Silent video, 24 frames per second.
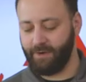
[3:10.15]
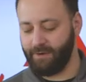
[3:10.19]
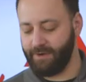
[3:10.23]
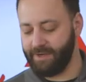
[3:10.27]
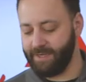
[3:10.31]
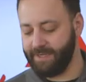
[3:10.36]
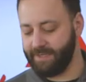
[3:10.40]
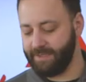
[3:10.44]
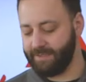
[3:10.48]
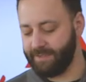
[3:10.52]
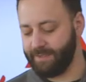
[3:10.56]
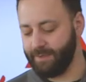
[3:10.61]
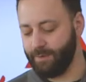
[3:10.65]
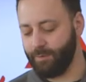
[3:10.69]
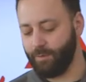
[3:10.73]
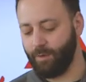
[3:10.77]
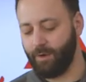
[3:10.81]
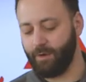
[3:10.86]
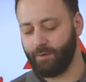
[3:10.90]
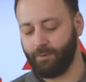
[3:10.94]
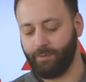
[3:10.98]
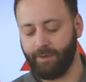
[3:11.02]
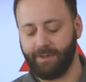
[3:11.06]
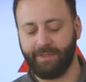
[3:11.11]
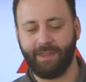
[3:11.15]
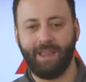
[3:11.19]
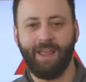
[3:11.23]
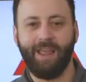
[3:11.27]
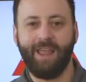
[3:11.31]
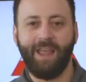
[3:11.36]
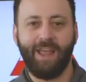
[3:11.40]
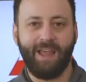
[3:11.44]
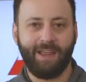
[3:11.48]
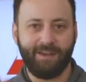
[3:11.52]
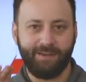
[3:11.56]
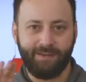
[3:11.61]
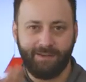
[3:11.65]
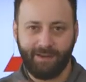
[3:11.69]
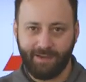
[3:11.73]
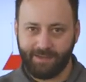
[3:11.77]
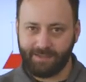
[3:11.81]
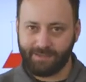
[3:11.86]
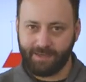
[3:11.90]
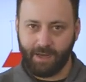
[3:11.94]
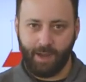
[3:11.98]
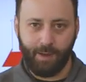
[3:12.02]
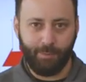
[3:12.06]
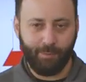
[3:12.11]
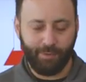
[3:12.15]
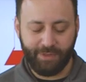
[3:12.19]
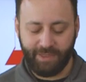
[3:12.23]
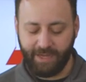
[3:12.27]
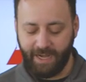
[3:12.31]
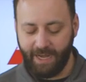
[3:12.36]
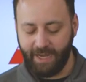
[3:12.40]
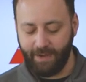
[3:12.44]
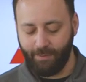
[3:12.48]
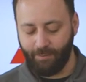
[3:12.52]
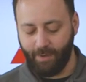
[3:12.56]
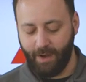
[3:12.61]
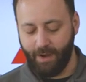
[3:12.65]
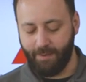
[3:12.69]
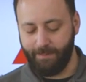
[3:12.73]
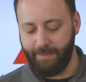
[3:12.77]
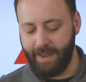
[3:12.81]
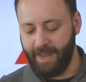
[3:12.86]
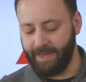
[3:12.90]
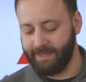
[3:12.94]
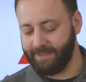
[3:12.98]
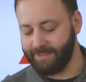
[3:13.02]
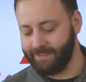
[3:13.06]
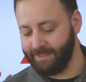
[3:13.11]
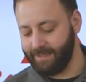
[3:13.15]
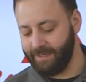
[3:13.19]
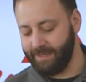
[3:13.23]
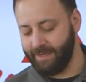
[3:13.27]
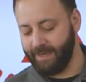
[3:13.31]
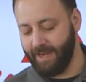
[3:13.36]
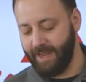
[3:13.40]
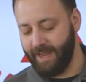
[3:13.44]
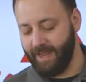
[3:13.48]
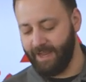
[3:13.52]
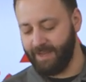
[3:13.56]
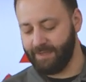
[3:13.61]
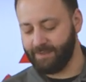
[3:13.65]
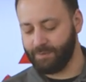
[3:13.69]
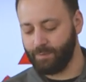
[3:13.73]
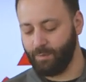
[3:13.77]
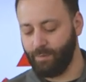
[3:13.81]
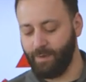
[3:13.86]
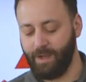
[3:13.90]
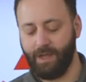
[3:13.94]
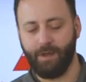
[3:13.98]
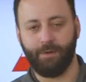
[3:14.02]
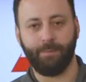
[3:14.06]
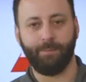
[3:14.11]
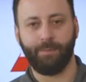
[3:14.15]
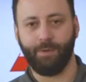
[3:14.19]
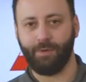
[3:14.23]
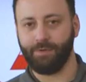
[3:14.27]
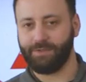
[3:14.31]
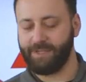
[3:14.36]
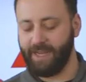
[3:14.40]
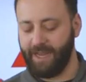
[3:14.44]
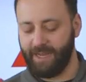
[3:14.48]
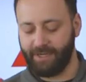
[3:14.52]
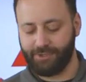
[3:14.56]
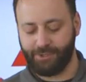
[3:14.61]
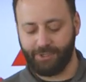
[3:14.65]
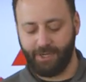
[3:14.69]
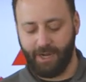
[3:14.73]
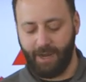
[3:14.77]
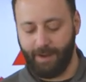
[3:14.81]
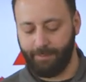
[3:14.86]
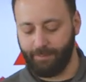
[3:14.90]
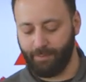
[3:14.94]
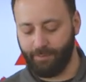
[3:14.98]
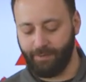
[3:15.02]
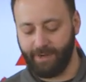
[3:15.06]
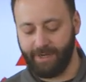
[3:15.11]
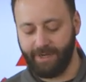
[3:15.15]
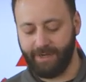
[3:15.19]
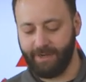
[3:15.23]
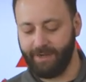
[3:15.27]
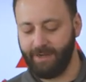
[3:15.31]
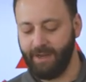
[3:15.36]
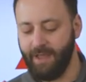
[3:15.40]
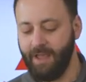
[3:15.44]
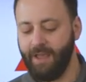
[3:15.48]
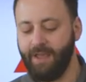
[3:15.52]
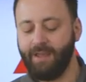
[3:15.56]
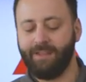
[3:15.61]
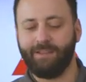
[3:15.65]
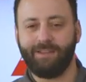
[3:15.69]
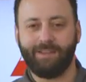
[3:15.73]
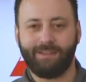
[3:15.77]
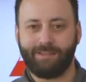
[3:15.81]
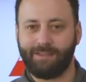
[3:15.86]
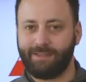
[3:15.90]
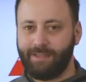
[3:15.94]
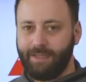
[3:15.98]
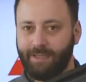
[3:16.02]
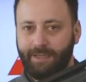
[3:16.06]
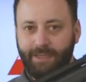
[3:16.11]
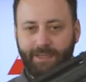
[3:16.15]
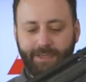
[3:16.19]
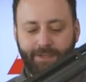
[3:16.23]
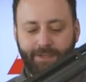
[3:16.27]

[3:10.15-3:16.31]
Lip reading: very easy to work with, and does come with an 8-round magazine as well. Bolt action operated. This thing